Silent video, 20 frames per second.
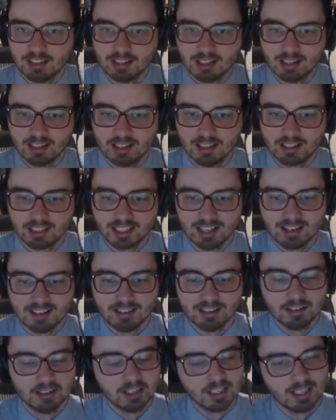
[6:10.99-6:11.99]

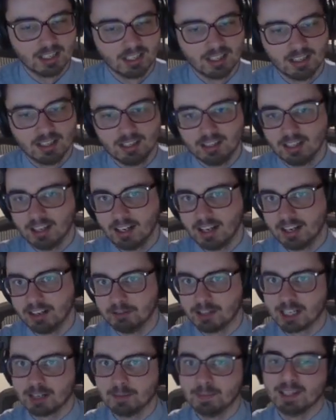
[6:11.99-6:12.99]
Again, I
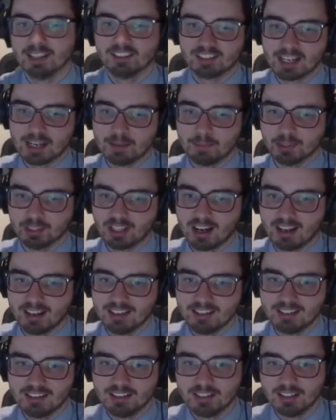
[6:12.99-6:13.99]
recommend this game a lot.